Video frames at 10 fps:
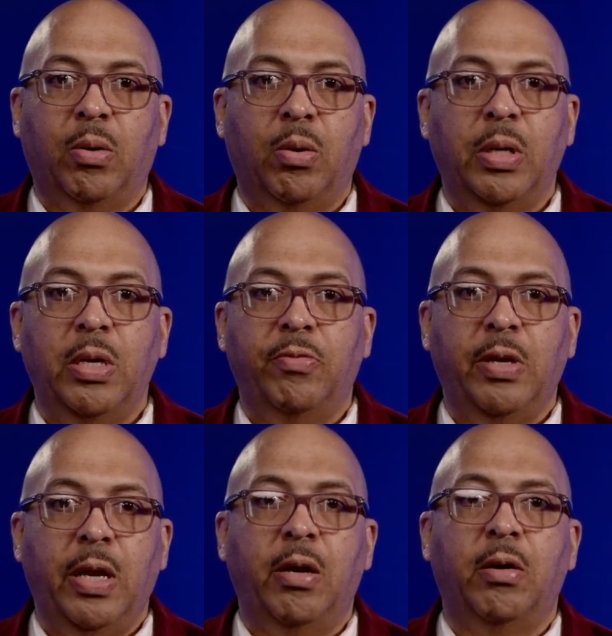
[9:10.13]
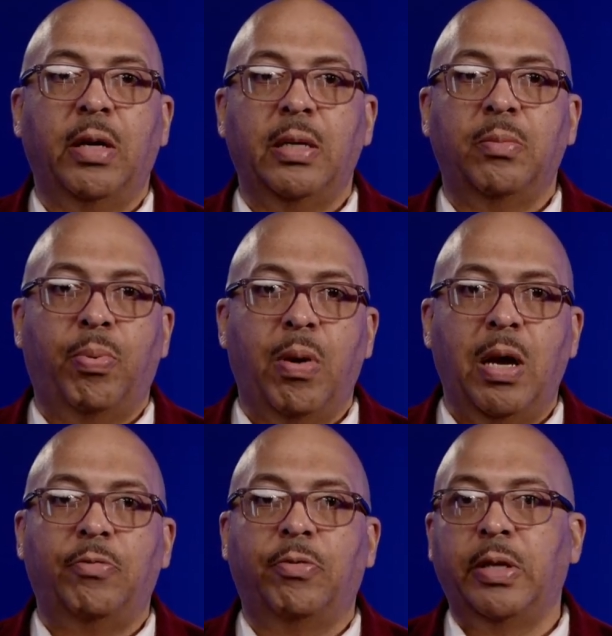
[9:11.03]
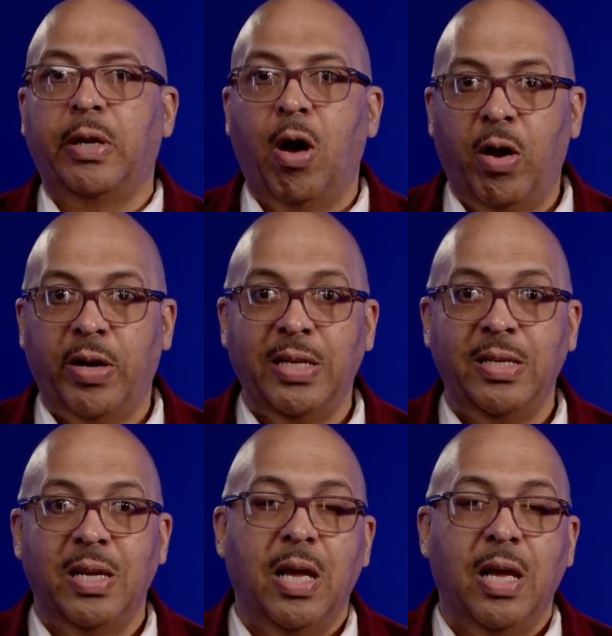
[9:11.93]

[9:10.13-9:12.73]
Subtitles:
or even arrogant, prideful, and haughty,